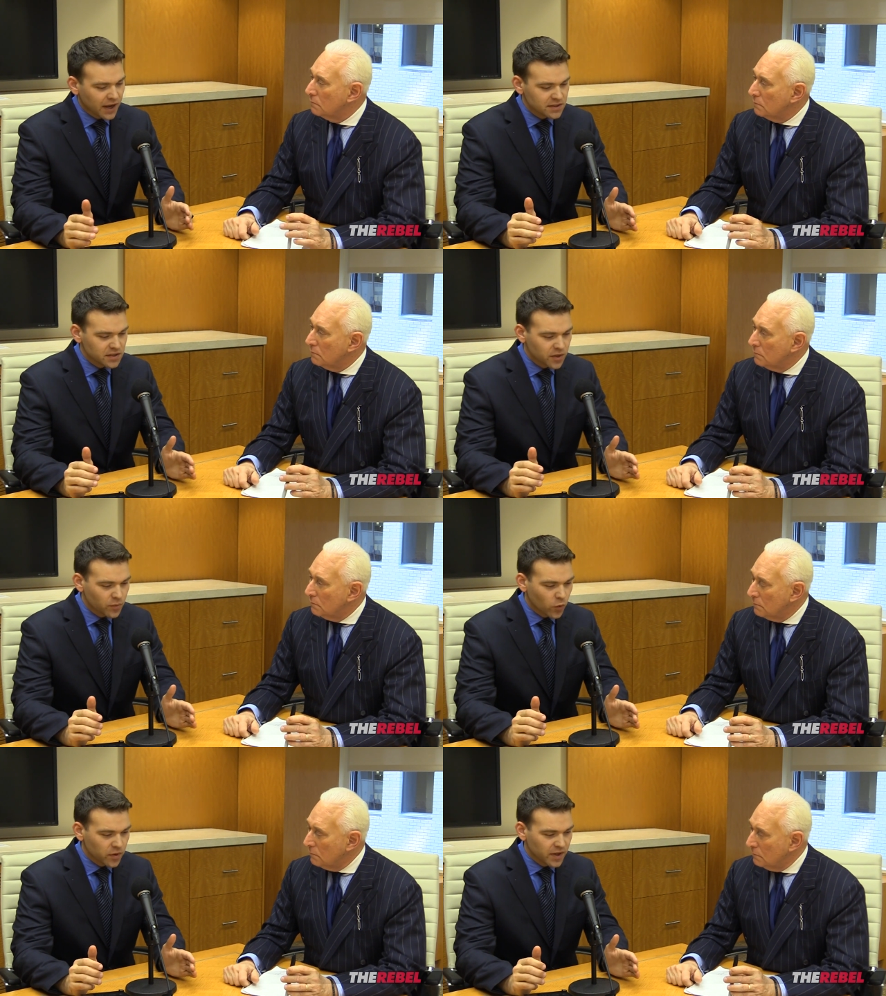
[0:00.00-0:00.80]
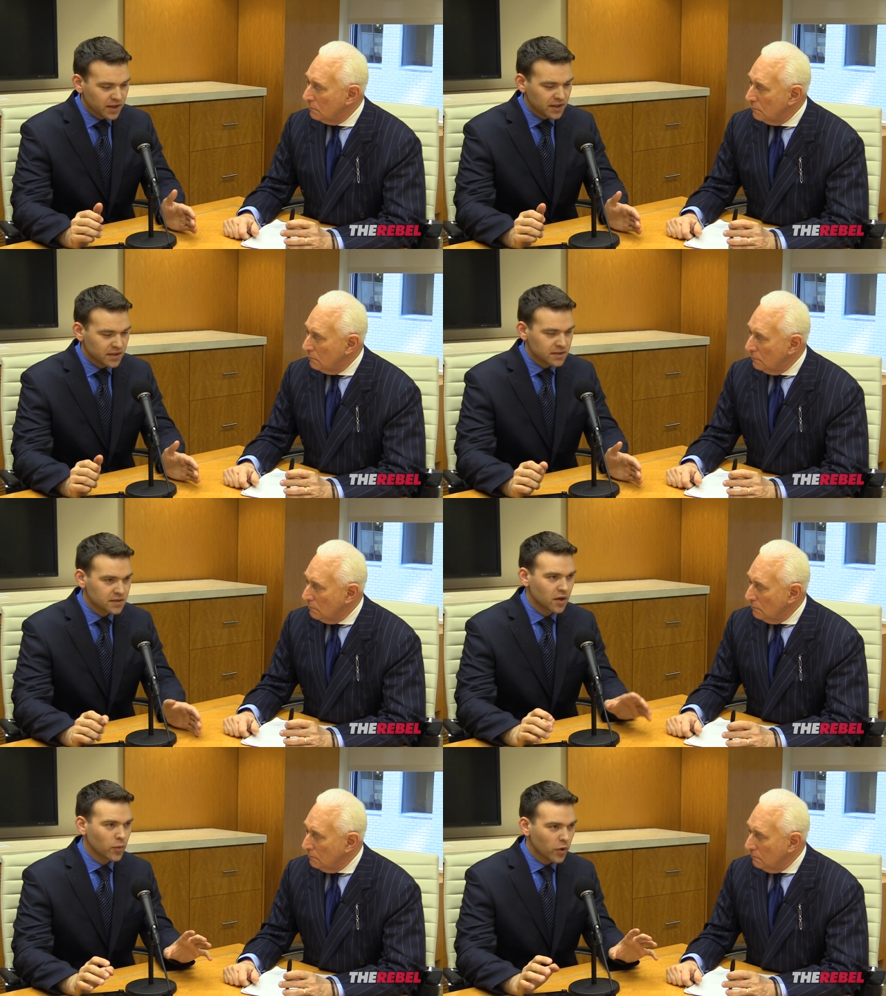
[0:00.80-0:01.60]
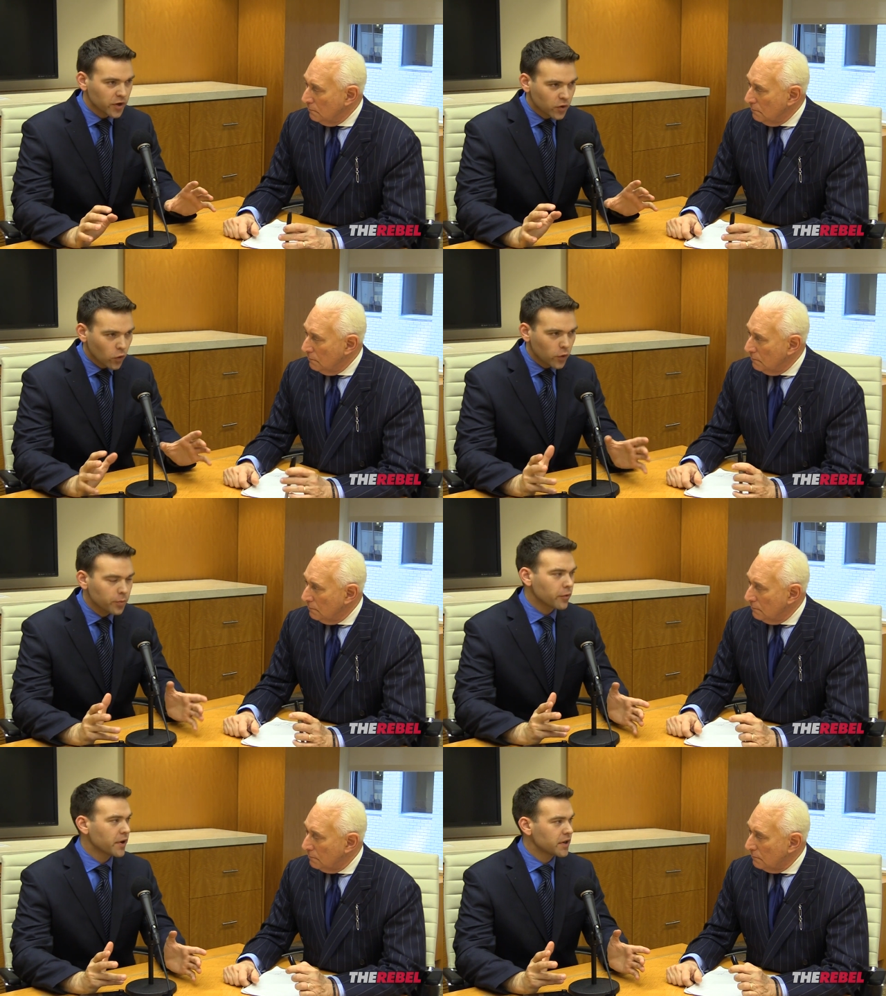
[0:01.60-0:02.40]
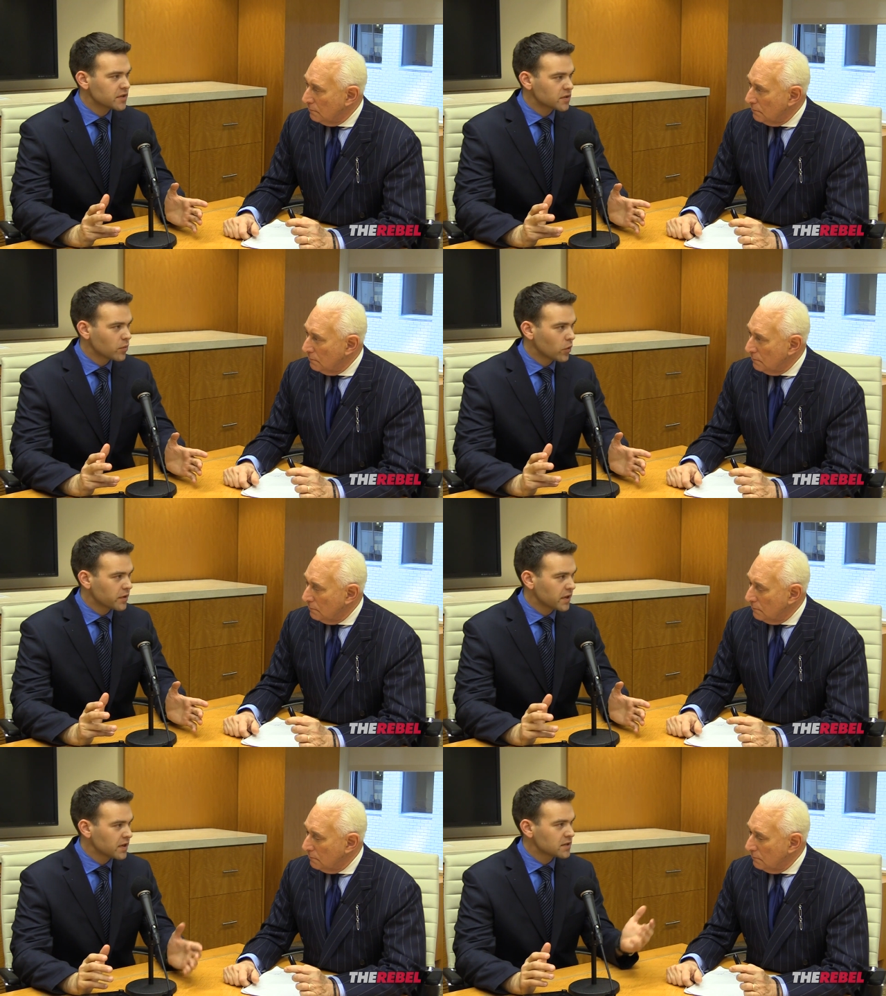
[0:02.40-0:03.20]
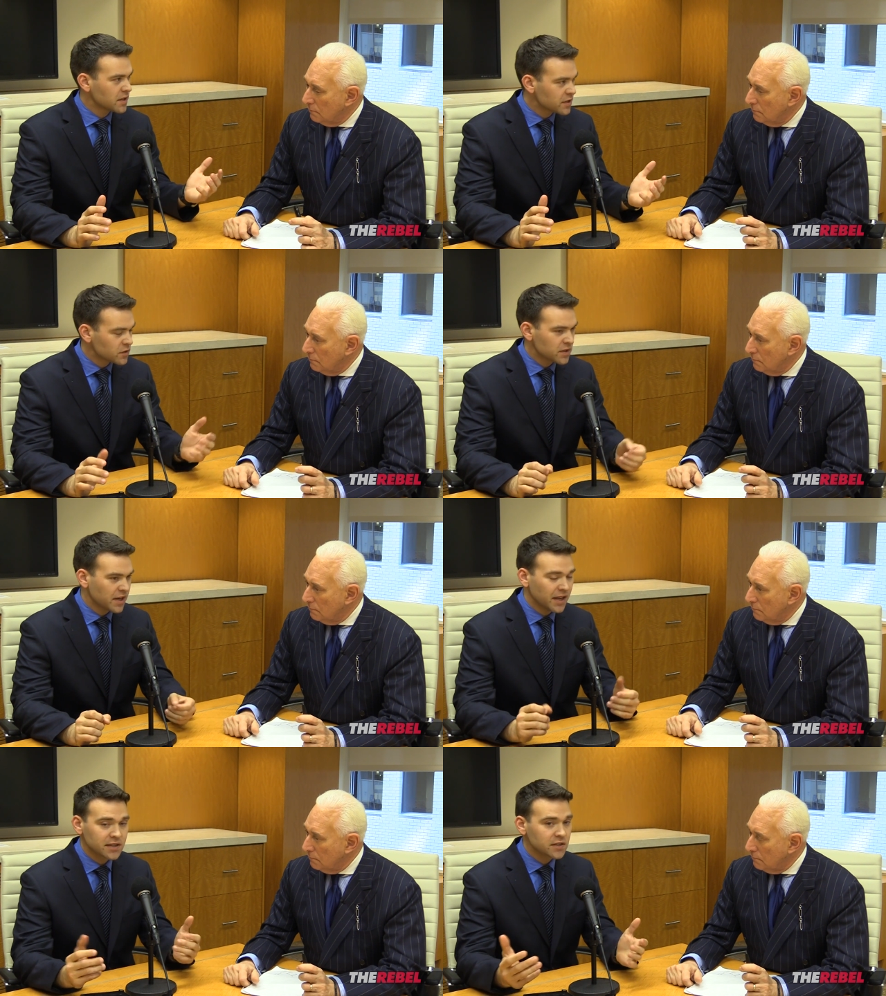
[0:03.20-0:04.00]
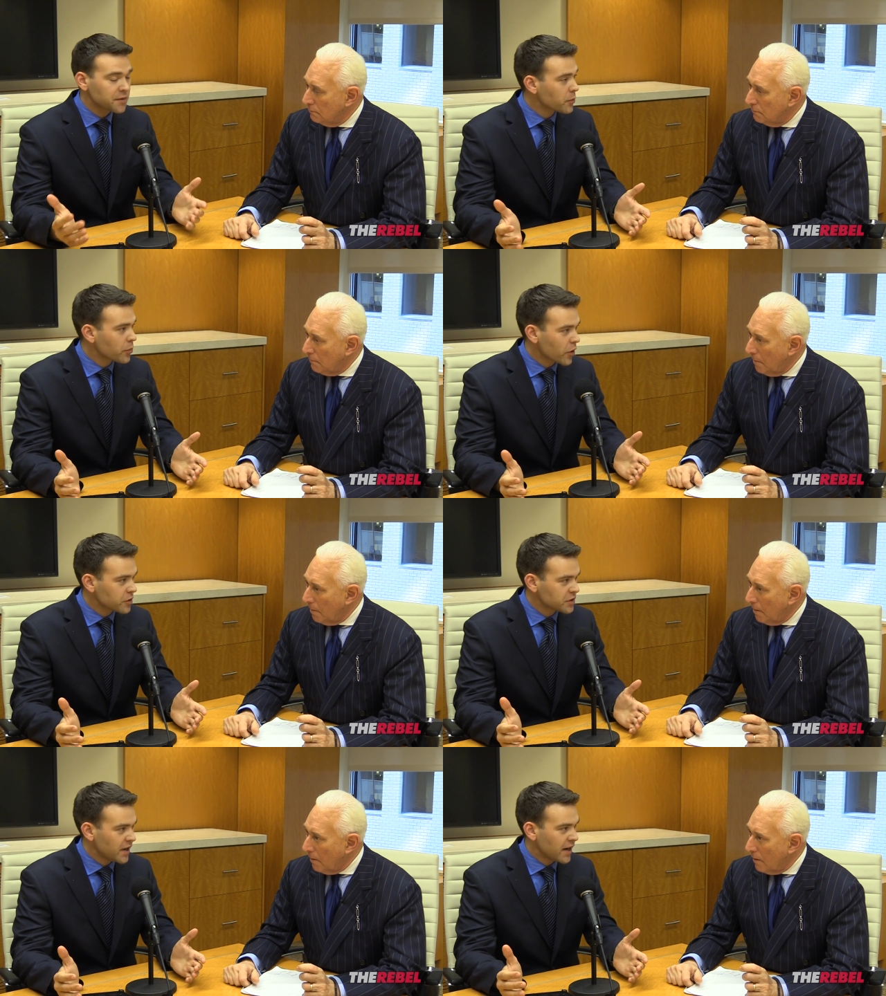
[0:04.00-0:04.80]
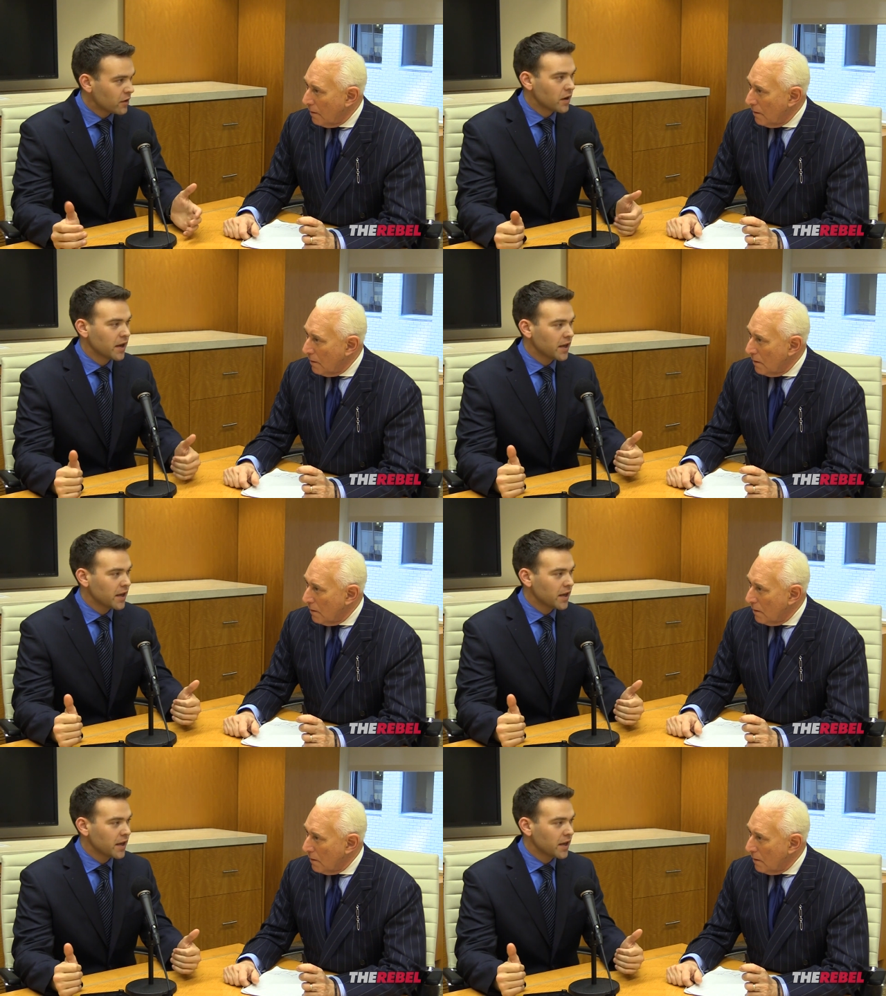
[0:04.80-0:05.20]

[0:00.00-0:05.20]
Speaker 1: I see it more that he's incorporating some more things, and as you said, he has a different perch now.